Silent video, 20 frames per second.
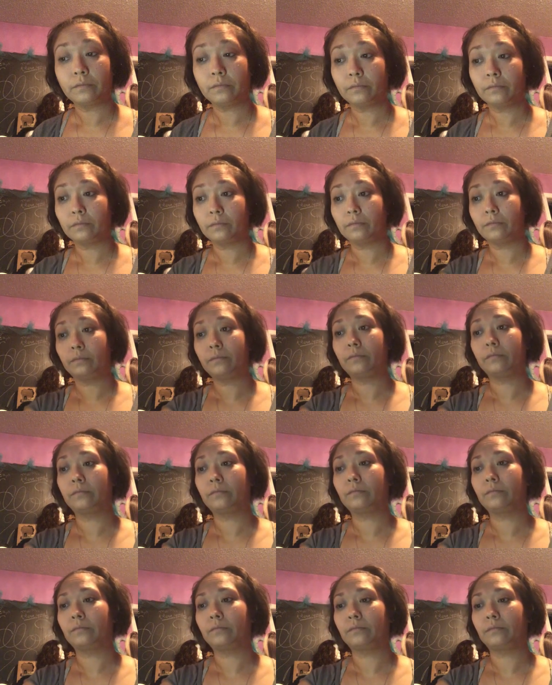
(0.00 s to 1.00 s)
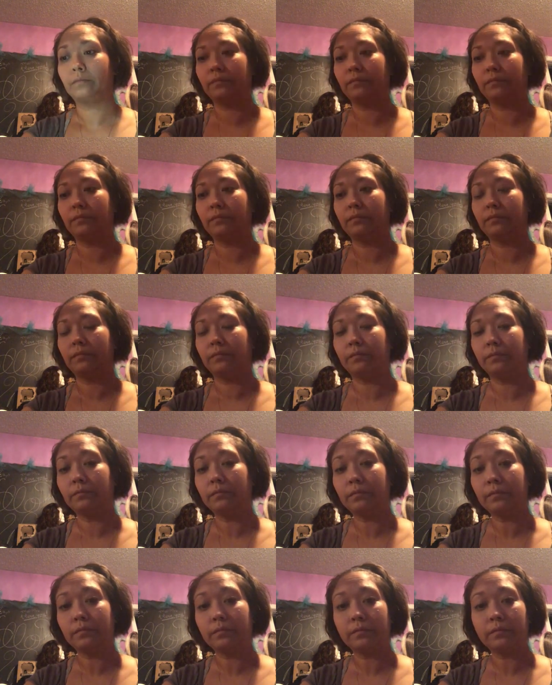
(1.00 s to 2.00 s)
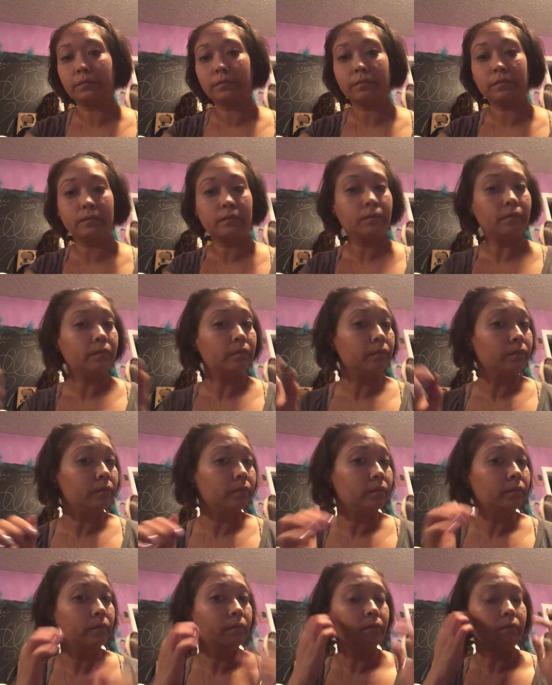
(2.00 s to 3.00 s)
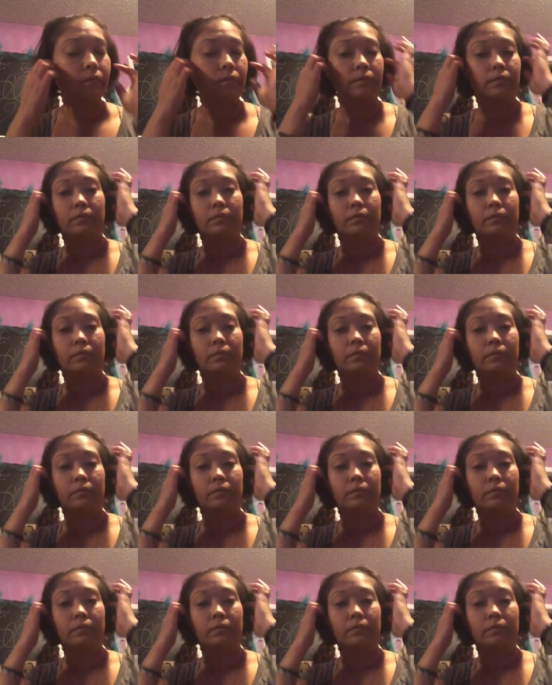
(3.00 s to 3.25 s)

Nobody speaks.